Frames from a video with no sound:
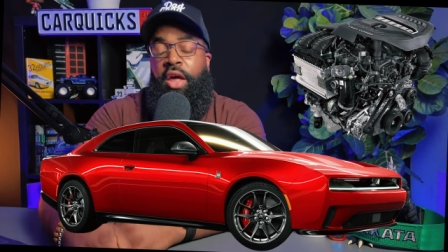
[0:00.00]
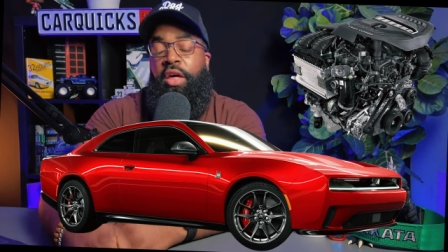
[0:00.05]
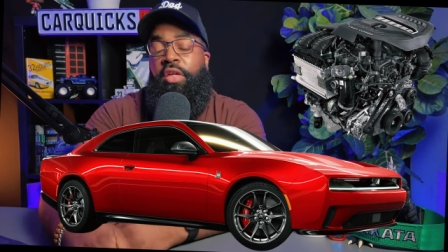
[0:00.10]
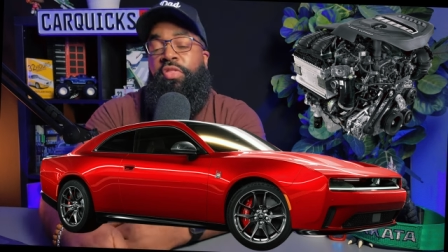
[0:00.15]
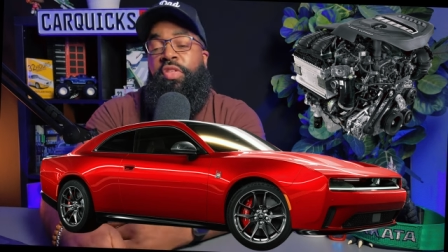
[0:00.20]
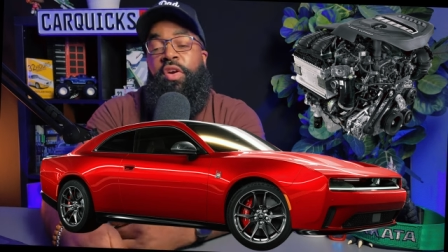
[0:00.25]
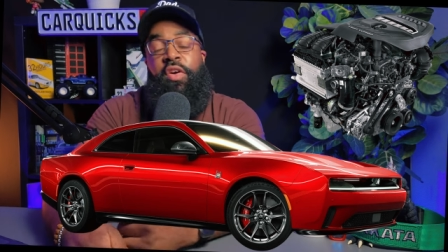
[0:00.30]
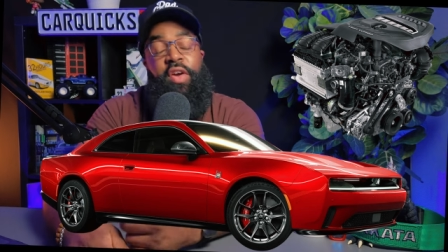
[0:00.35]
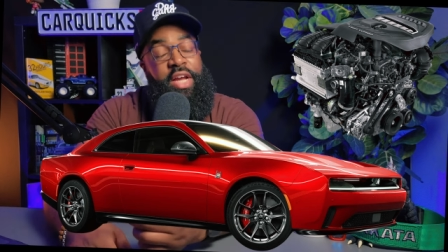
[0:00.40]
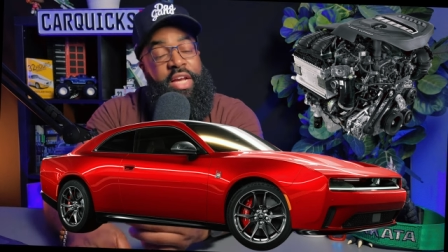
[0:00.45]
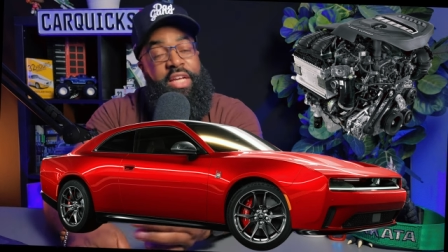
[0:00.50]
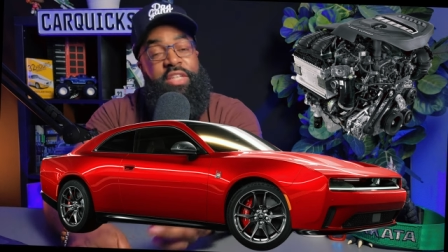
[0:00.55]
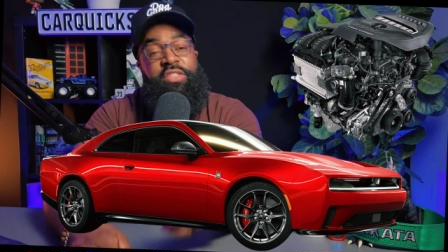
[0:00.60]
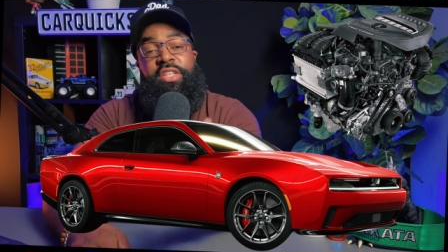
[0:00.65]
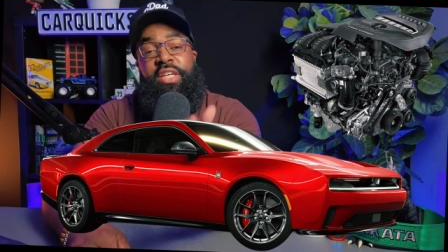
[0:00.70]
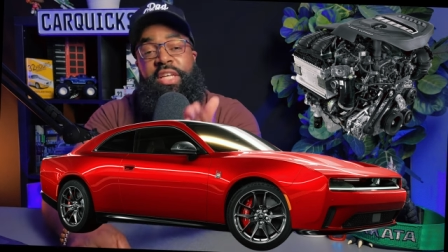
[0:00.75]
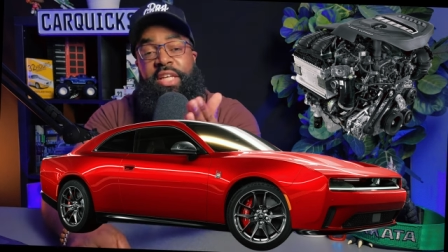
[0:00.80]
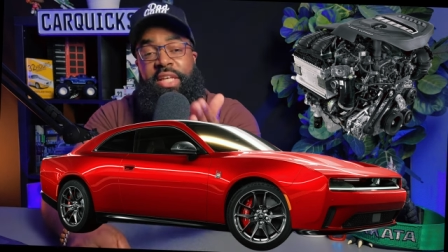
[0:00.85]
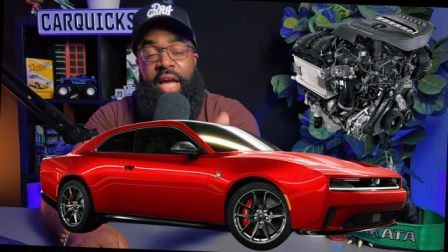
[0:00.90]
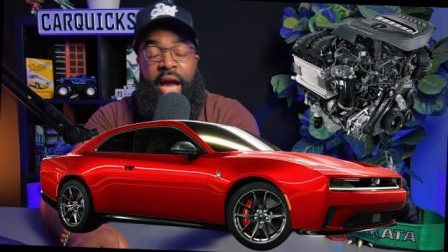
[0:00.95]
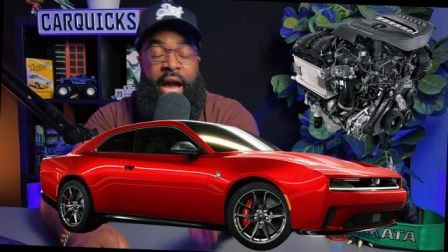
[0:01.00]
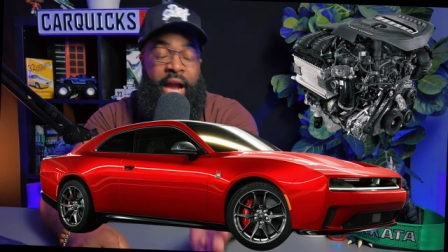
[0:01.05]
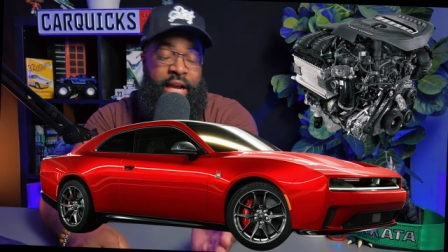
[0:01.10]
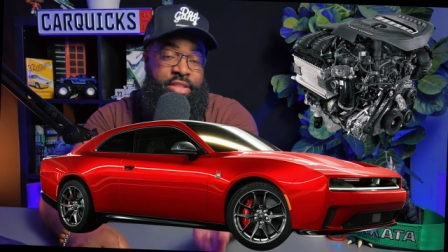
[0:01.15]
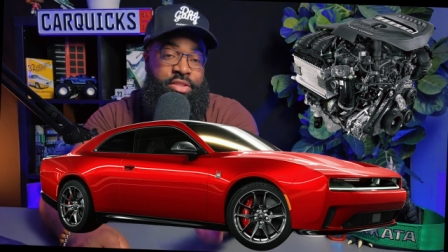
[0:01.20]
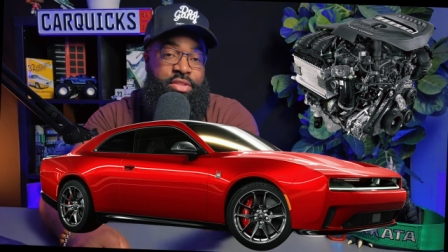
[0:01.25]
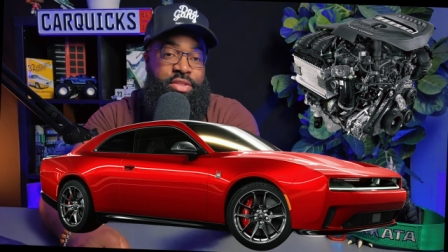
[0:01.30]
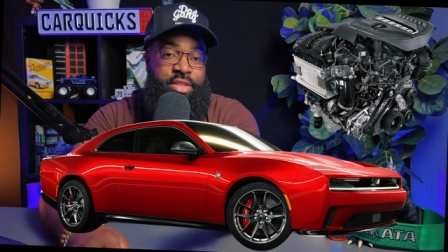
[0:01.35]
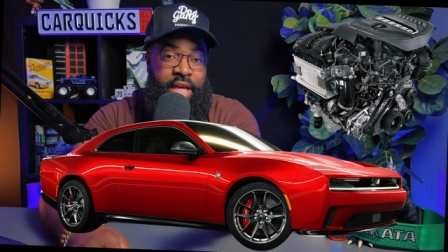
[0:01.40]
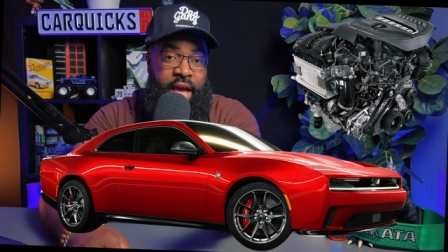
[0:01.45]
There is a
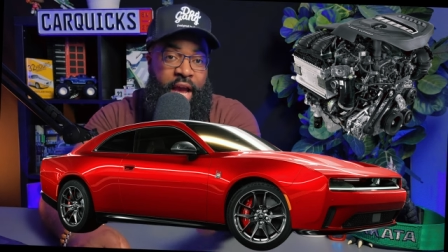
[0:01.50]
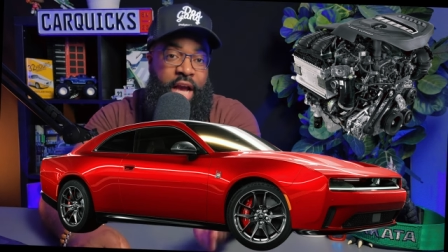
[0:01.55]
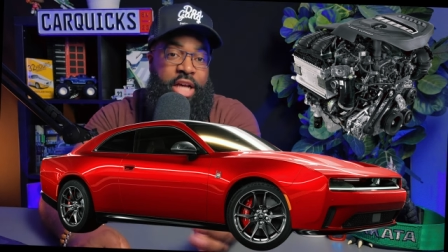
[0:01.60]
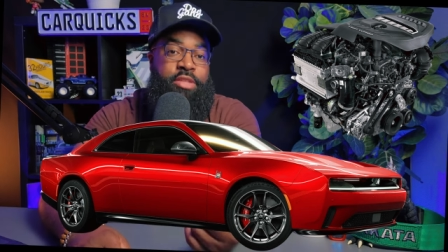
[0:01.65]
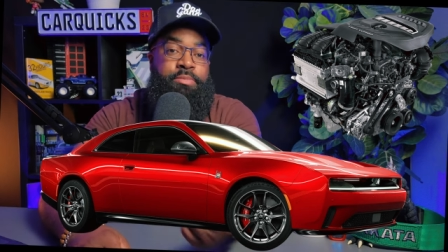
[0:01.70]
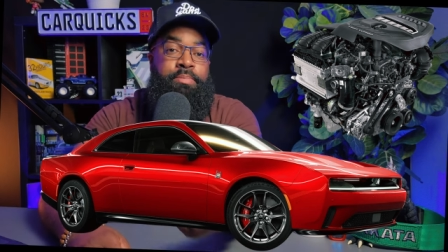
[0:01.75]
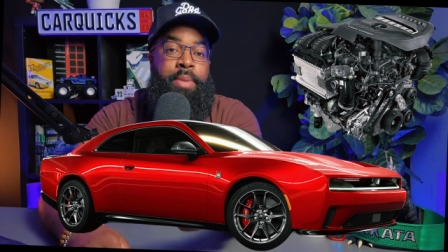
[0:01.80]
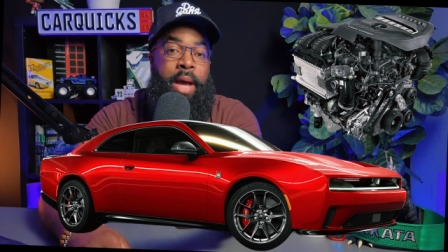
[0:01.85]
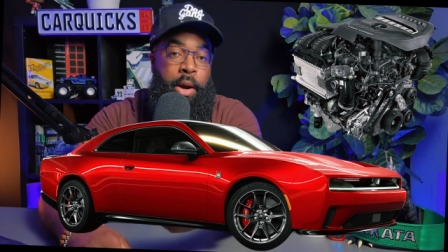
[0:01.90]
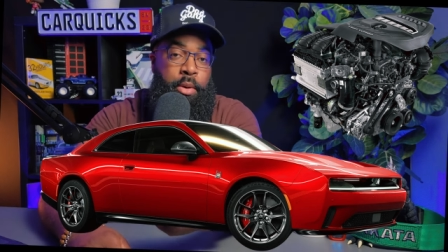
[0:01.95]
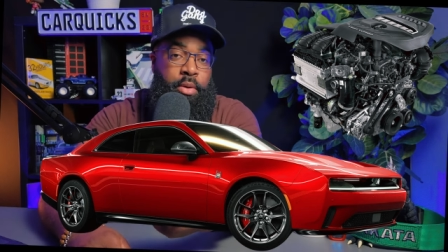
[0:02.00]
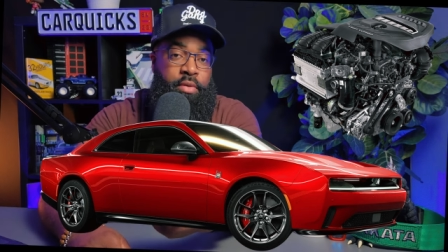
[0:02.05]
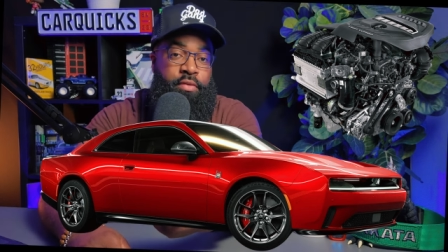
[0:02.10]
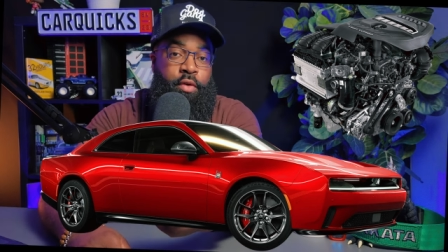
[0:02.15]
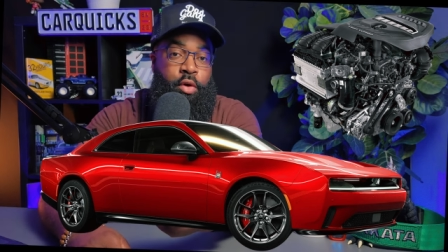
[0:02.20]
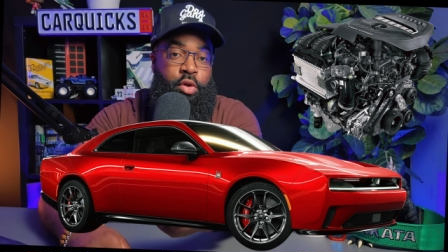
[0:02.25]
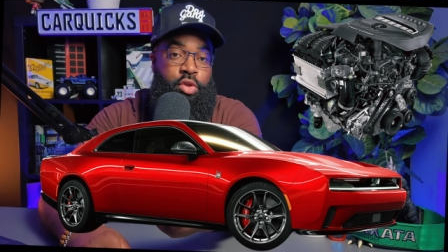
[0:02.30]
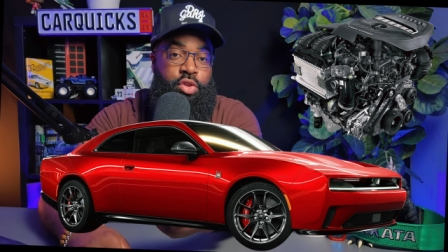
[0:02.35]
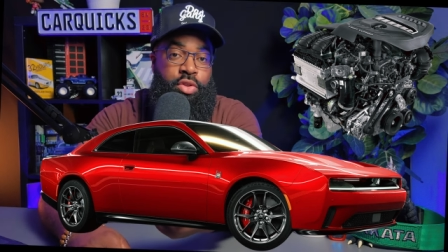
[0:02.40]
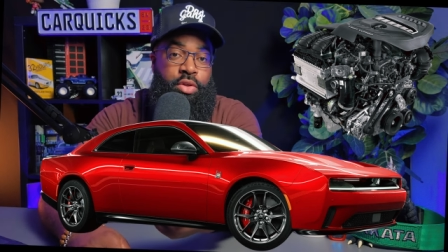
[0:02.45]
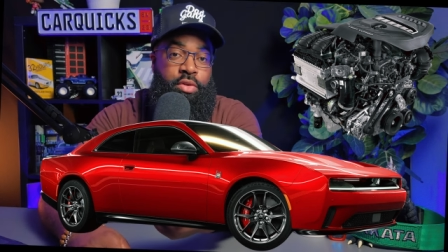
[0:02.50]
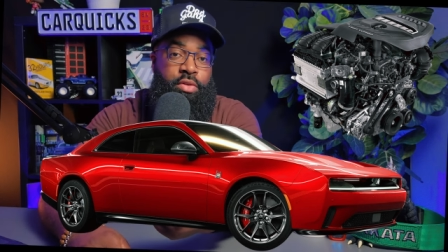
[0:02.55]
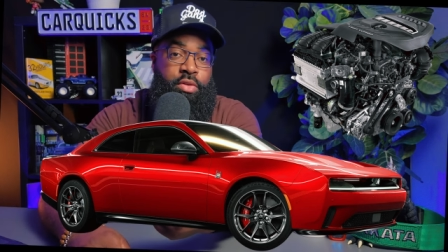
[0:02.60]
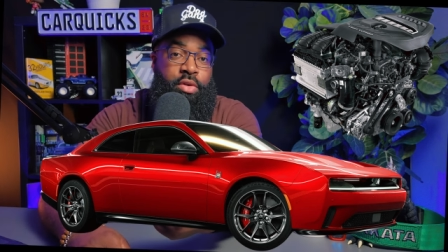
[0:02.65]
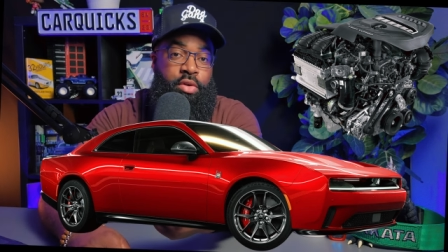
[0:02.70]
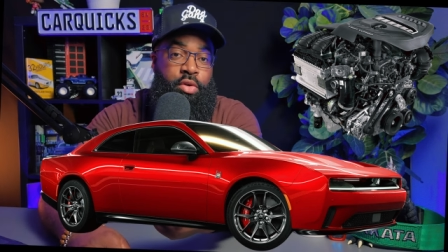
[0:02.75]
ice gas powered version of the